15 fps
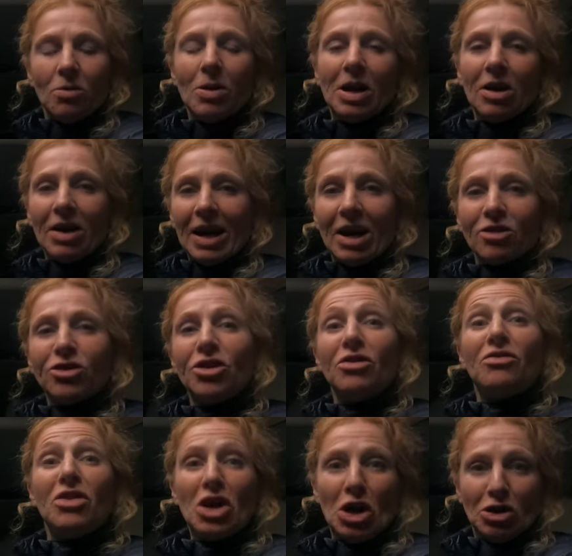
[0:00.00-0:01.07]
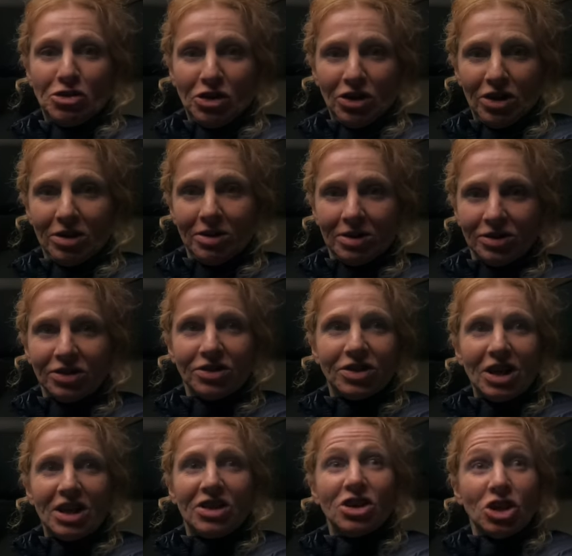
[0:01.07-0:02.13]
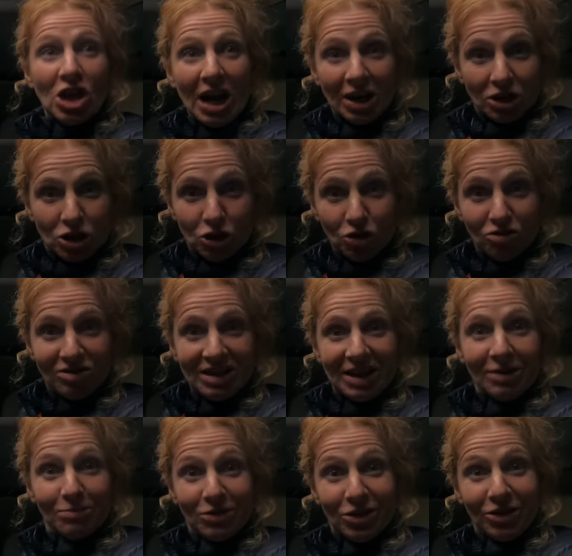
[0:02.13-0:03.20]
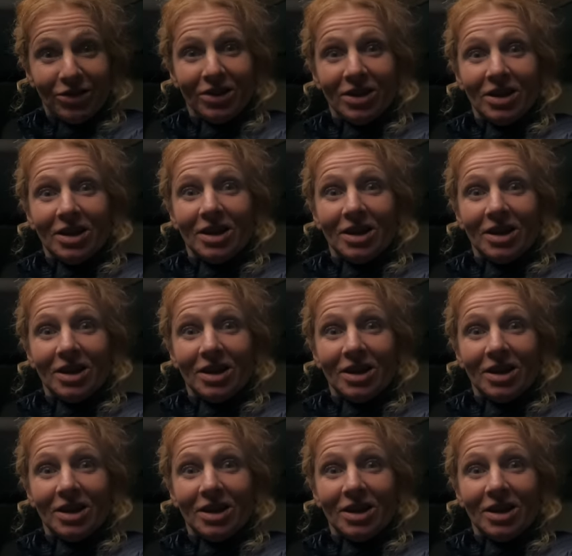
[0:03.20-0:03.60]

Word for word: We're going out to the theatre to see the Shawshank Redemption.